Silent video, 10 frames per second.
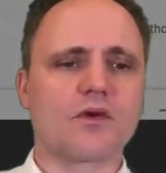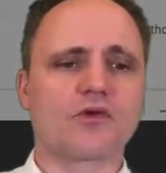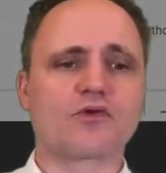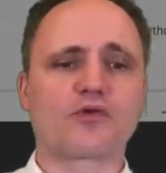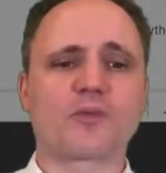
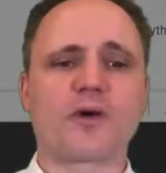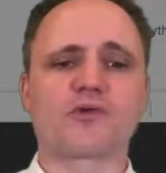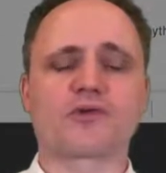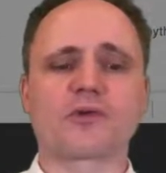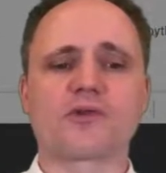source
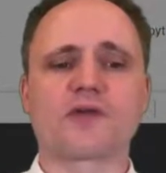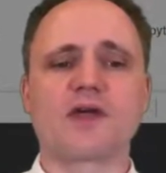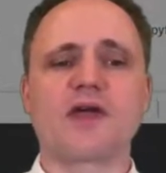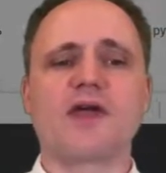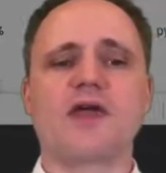repositories.
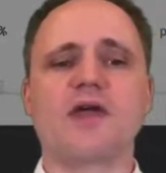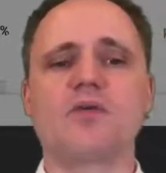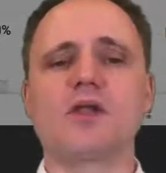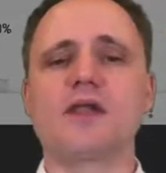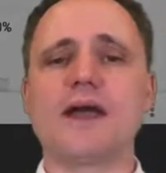It
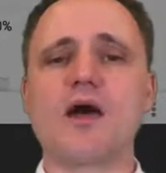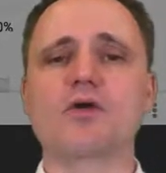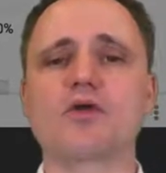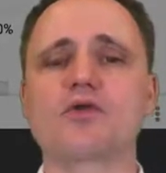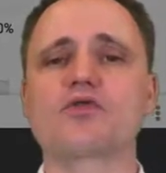will allow you